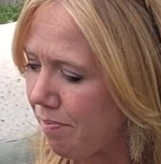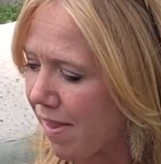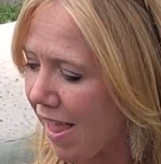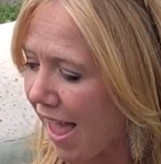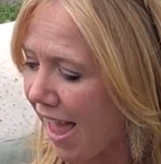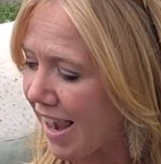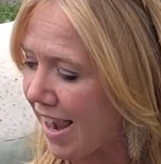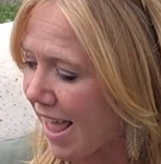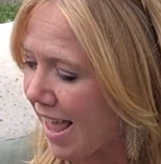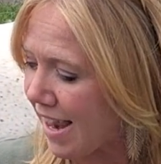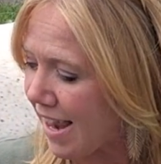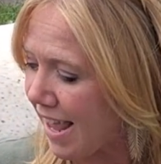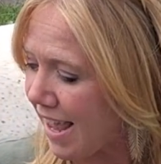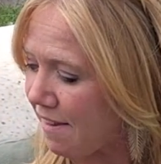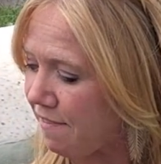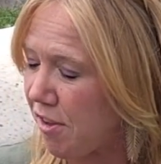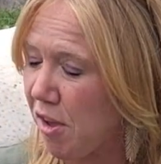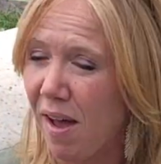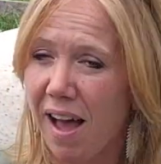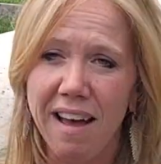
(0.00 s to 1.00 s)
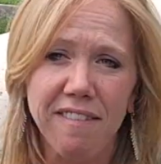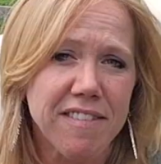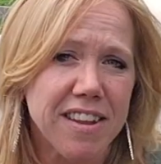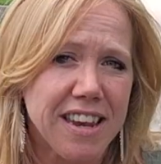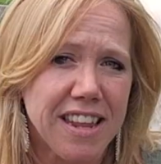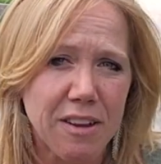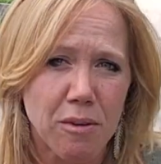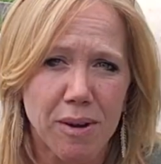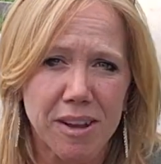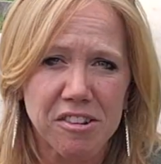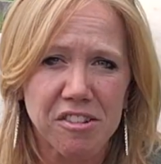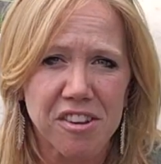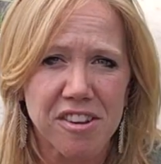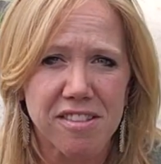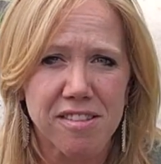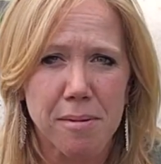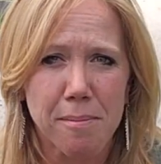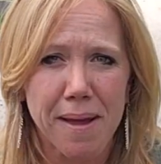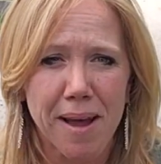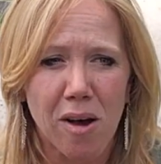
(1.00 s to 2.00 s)
And then if you have any
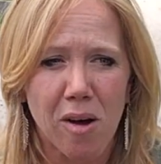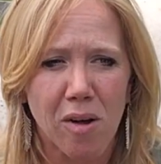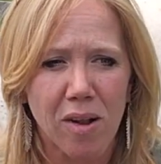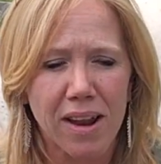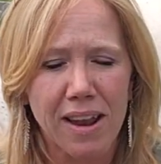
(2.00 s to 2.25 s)
questions about